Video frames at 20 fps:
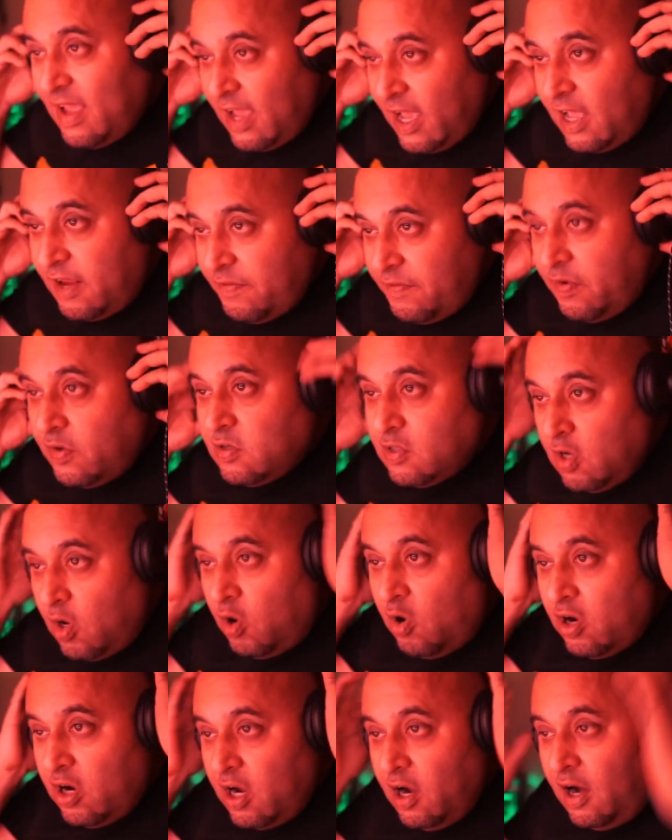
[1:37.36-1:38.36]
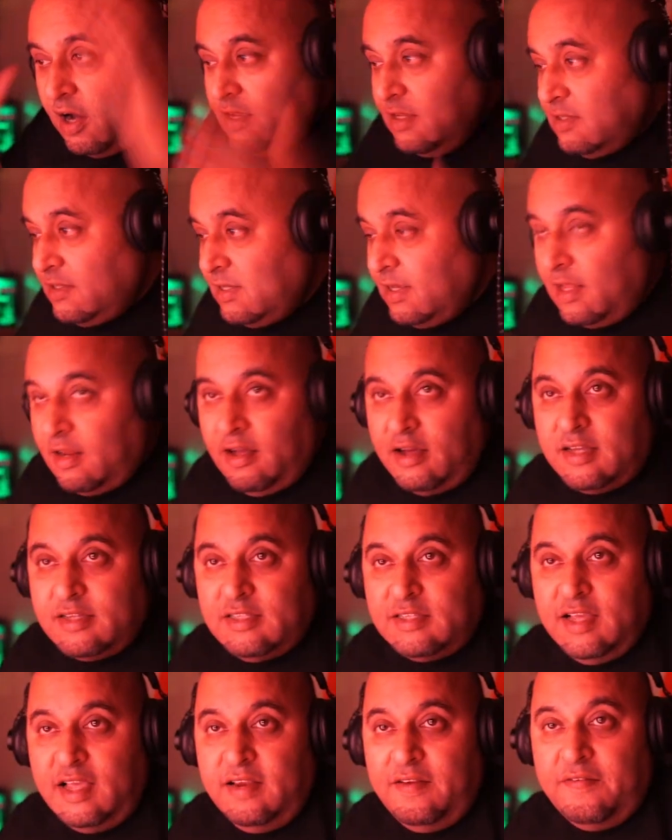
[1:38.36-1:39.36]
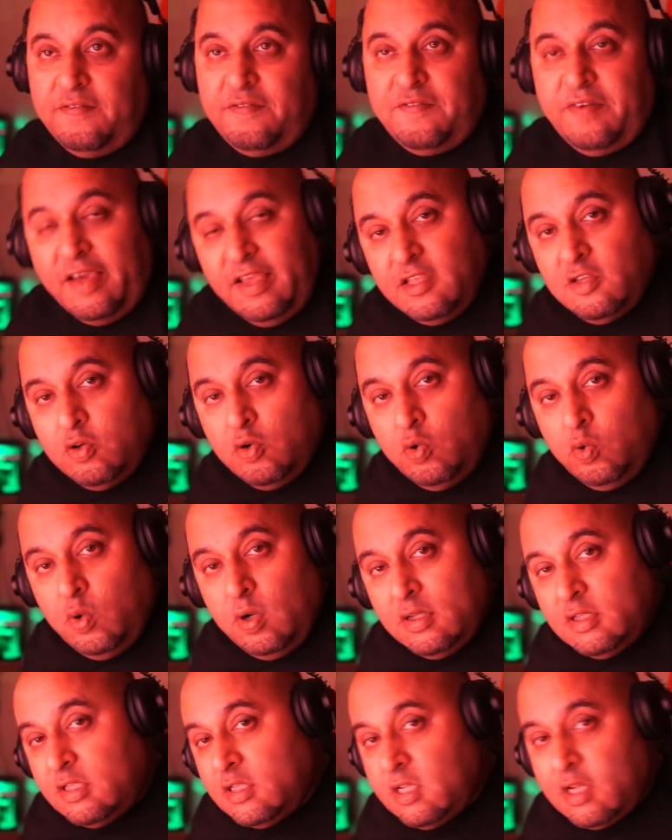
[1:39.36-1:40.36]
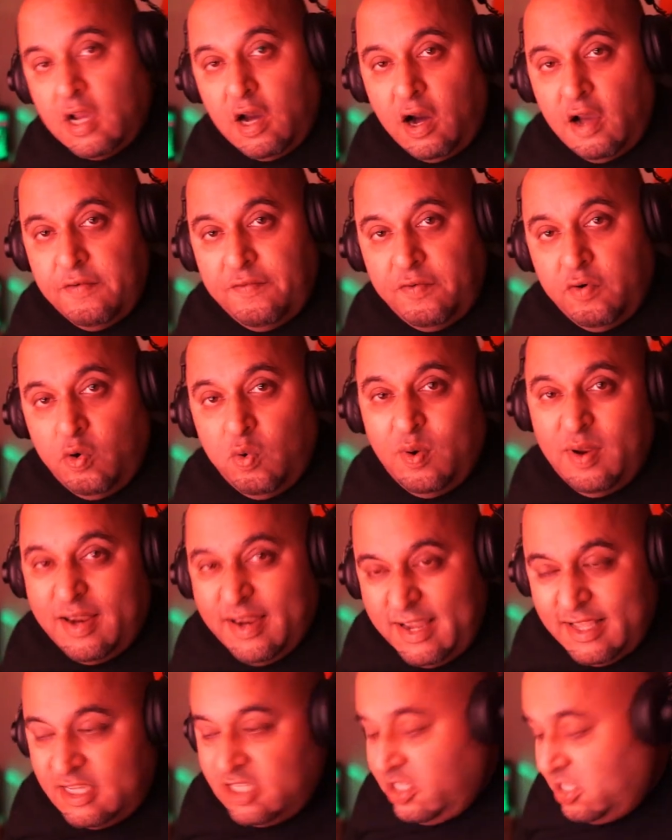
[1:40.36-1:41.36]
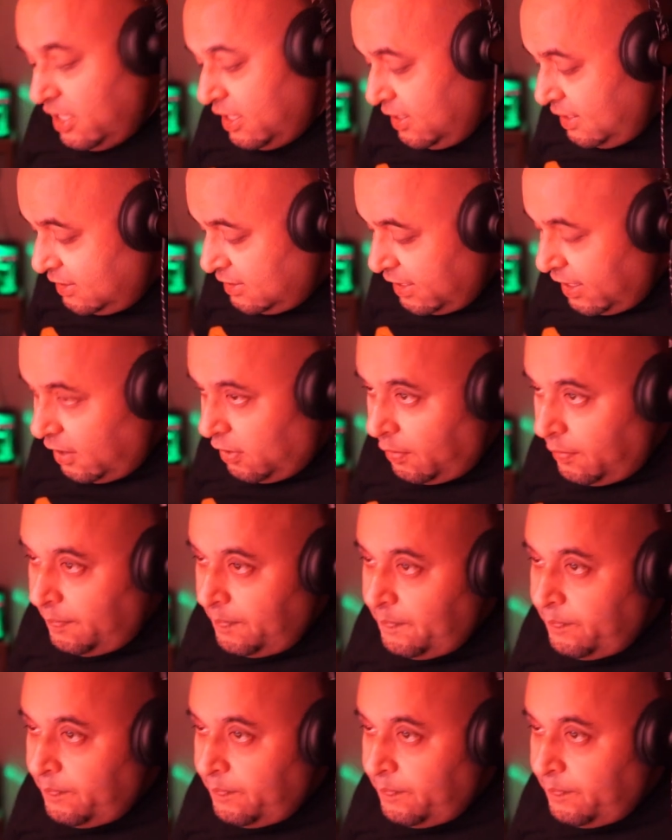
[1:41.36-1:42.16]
headphones are on, guys. Like I said, F8L, Skyfall, let's check this out.